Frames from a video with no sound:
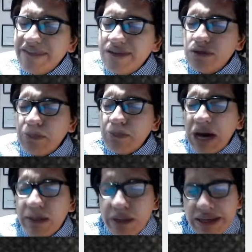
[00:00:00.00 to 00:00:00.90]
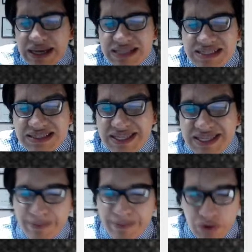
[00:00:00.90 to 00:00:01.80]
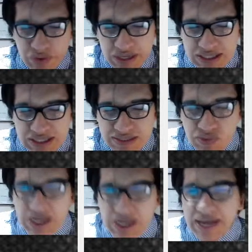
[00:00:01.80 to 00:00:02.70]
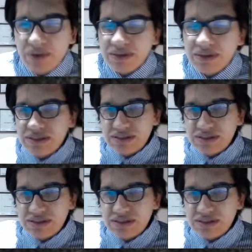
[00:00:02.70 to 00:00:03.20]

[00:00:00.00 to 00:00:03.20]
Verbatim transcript: the Republicans and the Democrats right now, in,